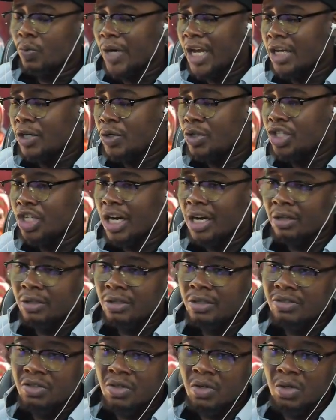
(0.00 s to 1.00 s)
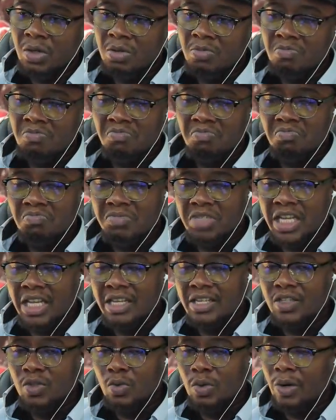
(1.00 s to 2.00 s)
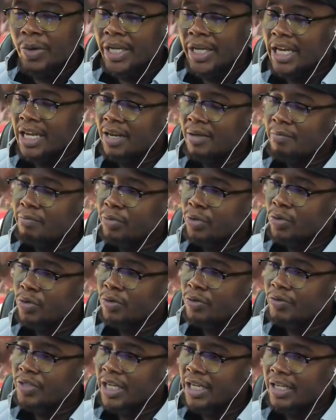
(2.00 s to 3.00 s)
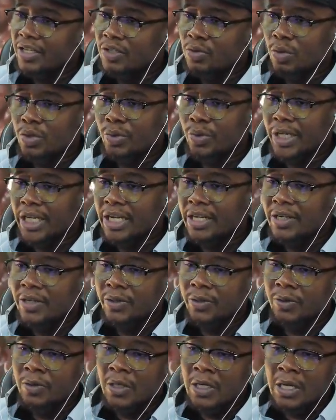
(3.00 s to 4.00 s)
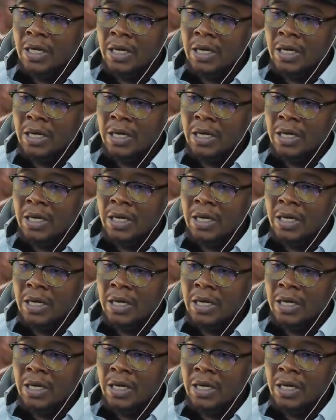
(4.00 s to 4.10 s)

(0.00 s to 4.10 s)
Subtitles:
a new channel, so tell us where we can improve, tell us what we can do.